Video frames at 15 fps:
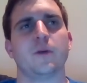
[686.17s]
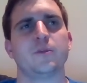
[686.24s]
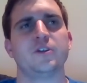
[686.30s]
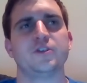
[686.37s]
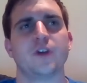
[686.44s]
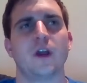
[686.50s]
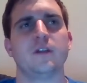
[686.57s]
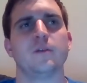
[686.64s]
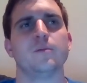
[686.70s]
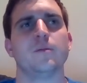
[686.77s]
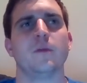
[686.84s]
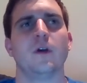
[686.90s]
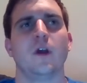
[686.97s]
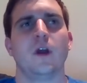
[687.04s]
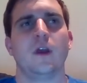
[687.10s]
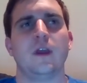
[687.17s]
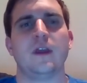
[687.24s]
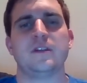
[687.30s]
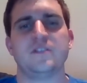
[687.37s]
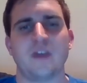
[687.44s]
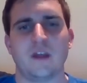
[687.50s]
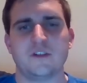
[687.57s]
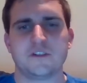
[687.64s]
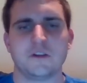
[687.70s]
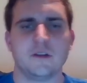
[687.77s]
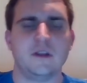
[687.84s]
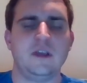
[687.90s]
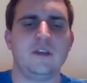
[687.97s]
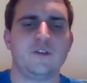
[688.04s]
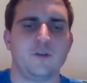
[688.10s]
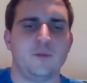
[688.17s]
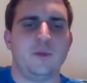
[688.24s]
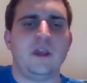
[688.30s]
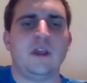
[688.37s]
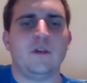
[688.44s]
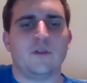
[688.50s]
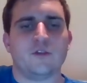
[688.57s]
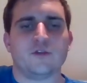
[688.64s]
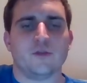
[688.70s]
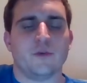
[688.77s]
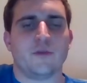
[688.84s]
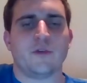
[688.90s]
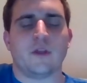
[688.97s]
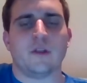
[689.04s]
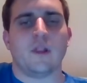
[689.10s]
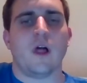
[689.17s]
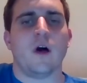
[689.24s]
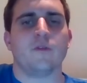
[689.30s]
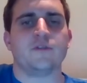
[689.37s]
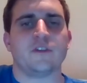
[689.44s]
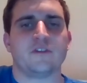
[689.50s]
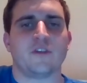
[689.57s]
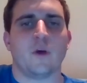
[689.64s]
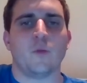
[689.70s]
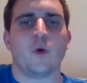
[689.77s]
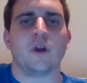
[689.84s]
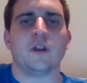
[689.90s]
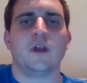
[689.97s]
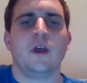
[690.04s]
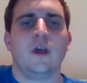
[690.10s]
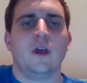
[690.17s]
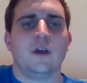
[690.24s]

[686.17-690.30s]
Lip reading: I'm going to try to intentionally speak the truth and love to someone